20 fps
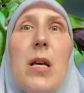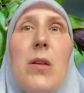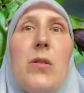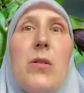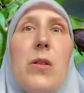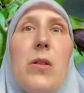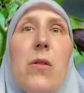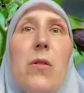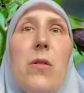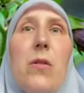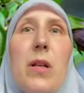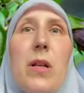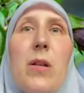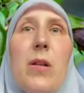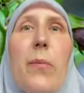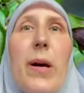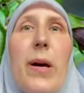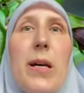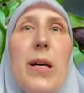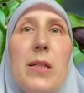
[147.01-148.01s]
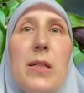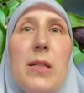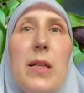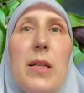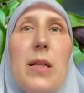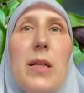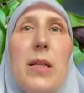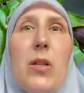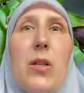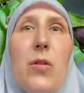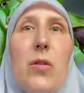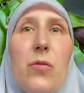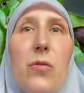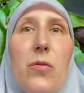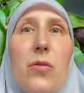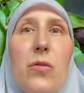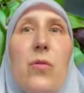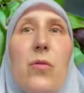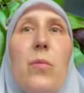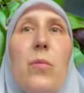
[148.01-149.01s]
So in the past, it
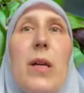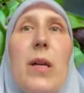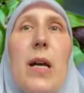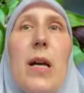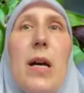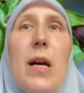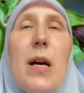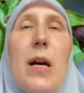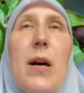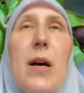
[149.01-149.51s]
used to be